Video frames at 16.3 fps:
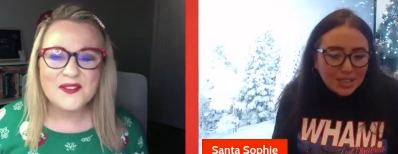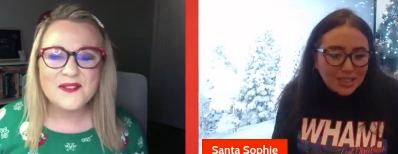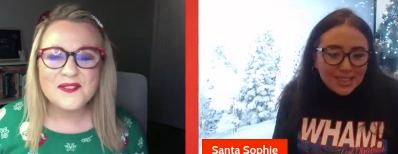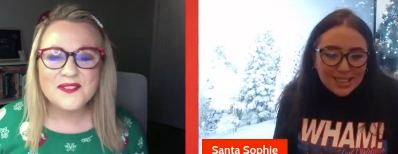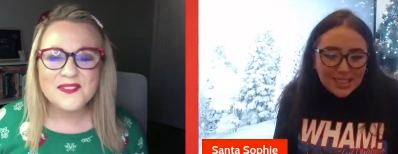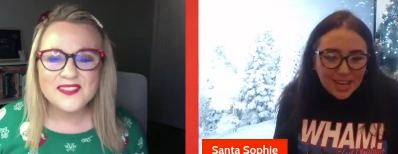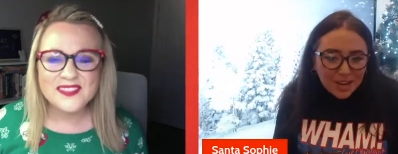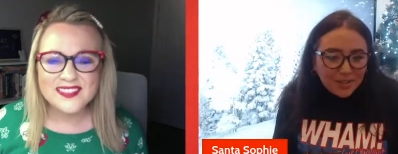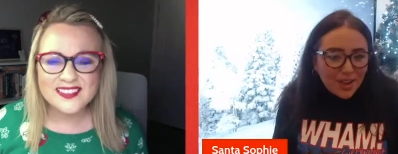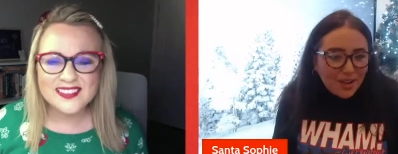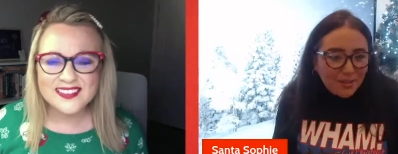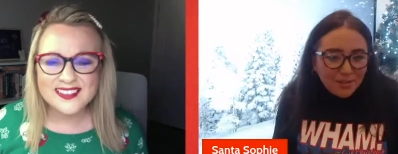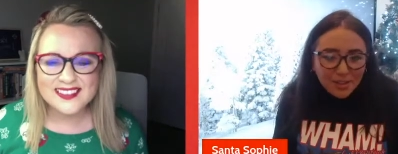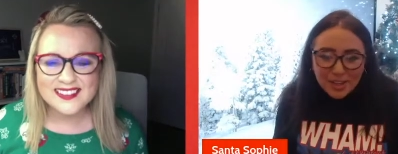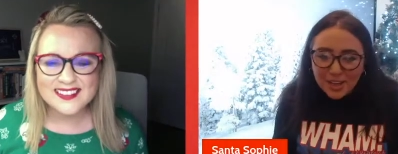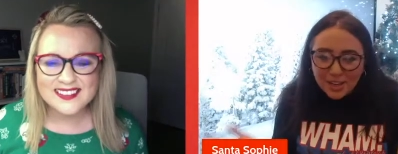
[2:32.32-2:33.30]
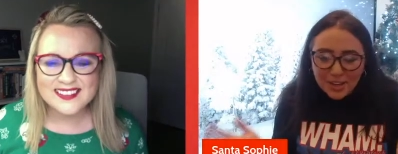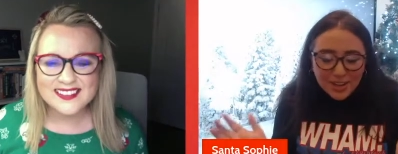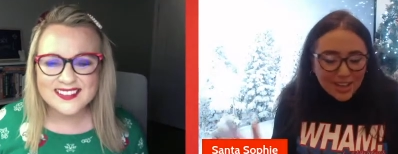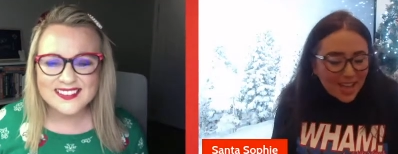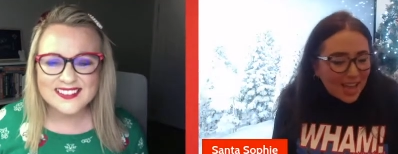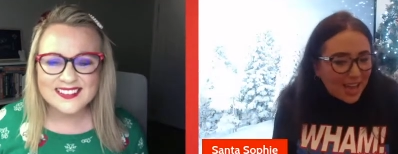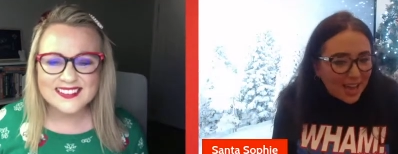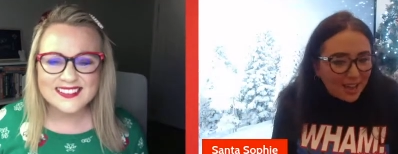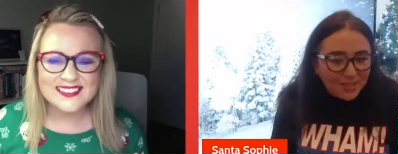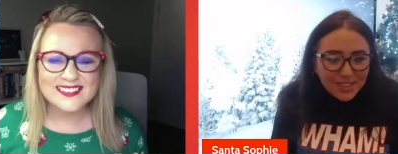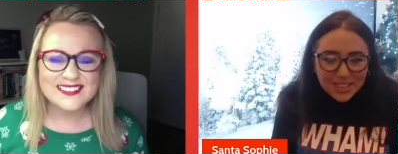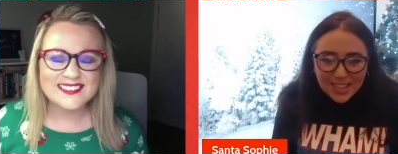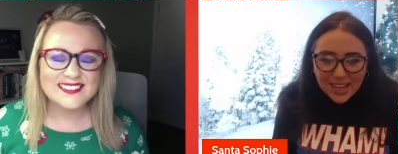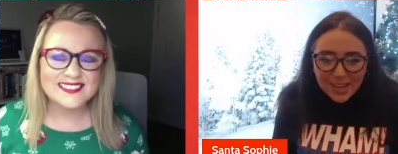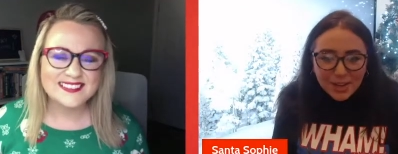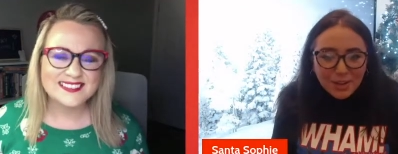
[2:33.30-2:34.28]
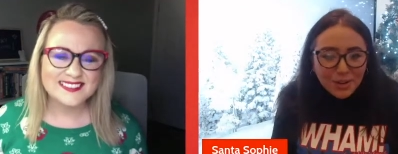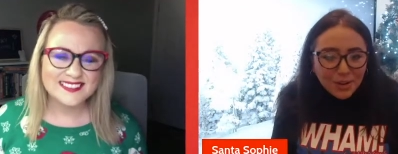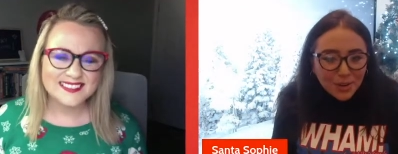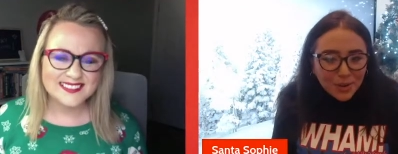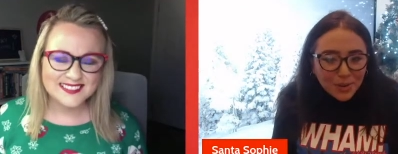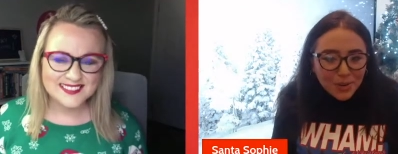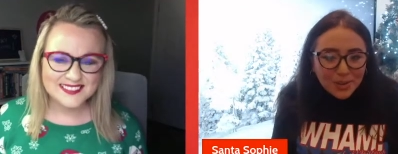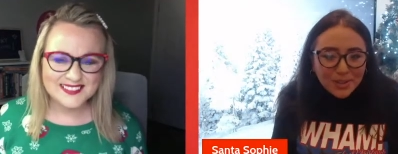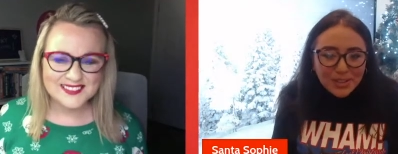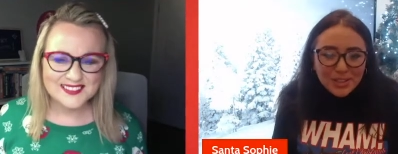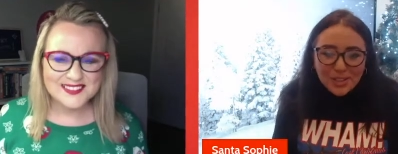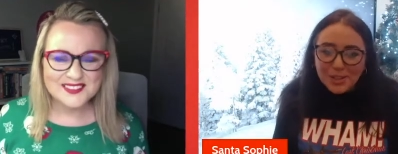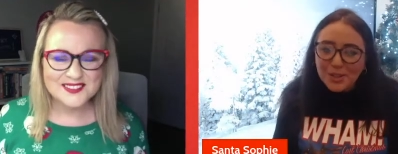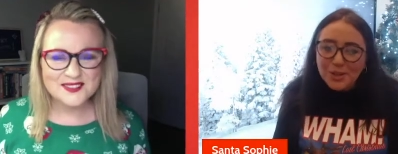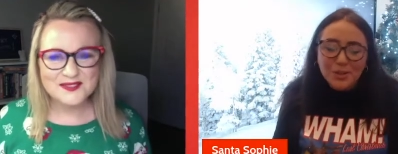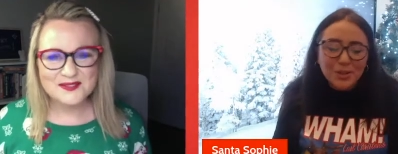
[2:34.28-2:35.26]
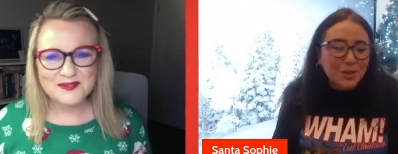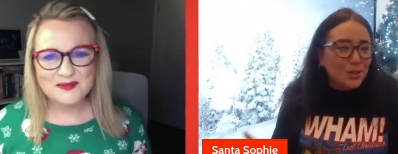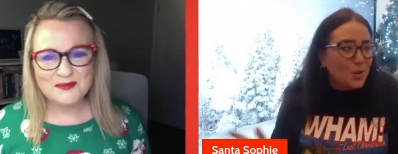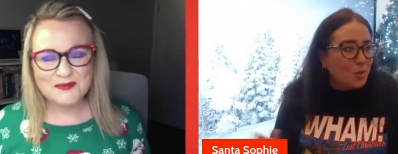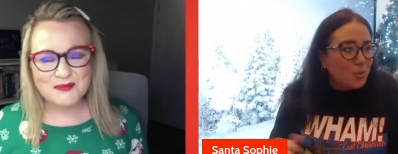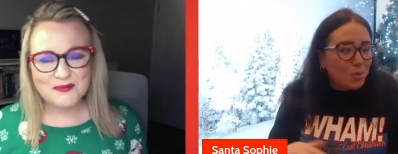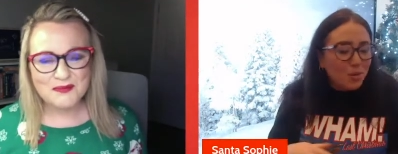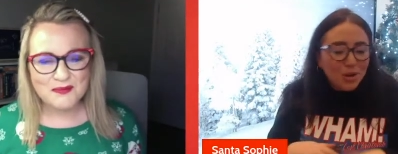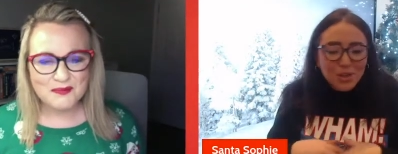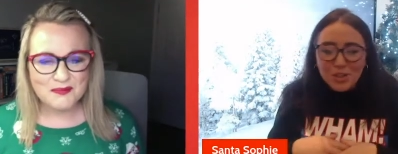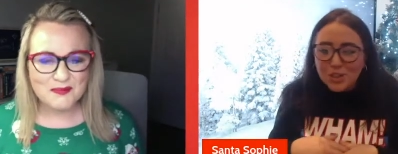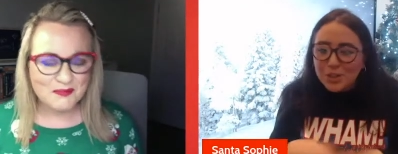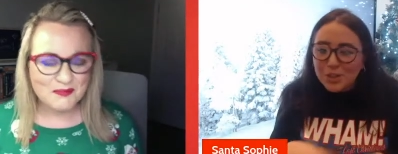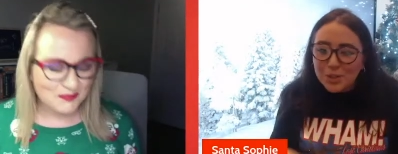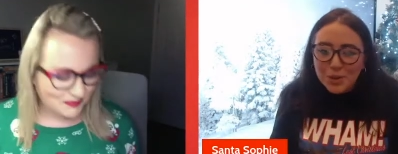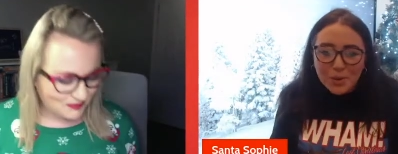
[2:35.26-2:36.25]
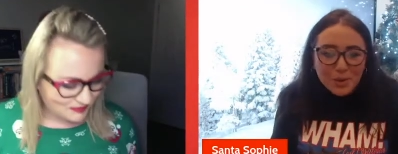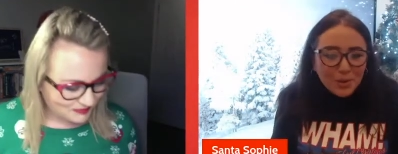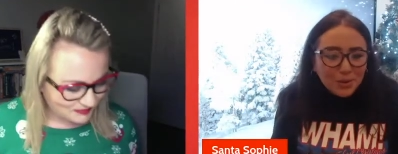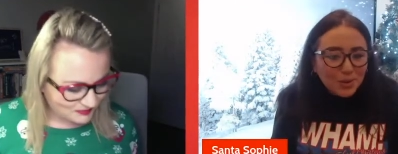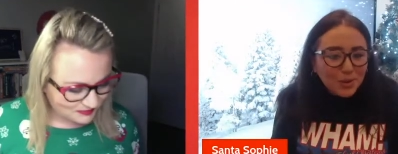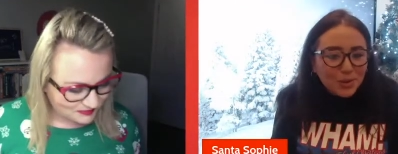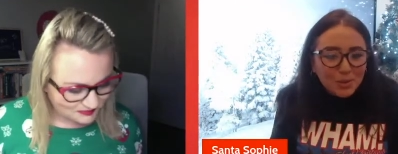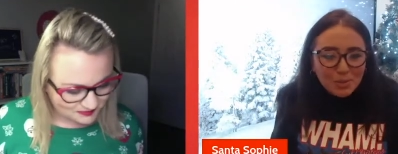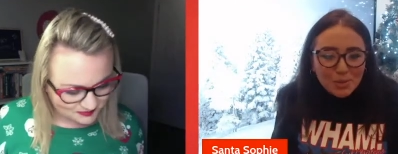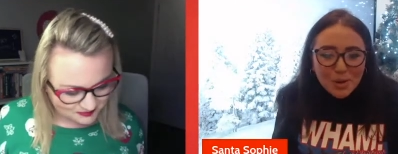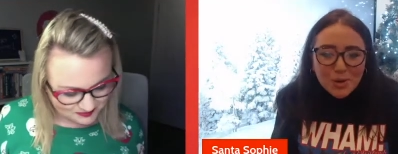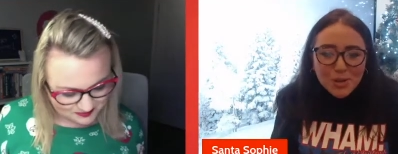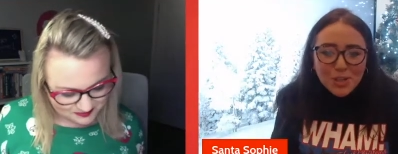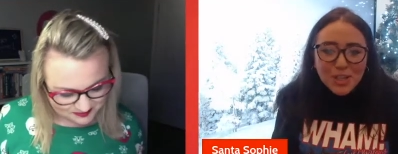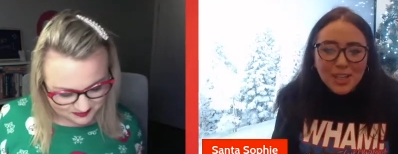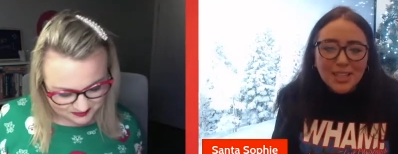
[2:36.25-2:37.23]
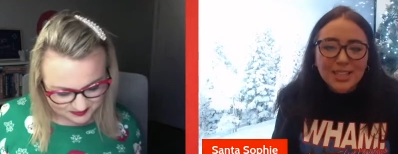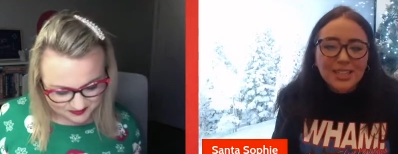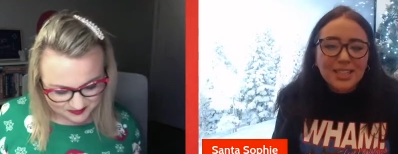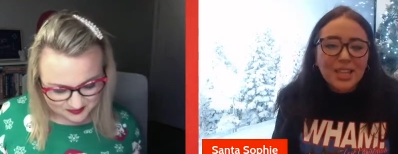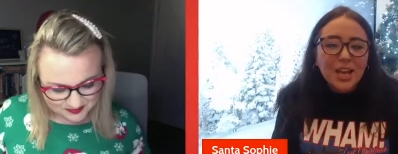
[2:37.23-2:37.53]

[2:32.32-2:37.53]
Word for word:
Speaker 1: at the start of every year, you have to set your goals. You know, there's no point just going through the motions.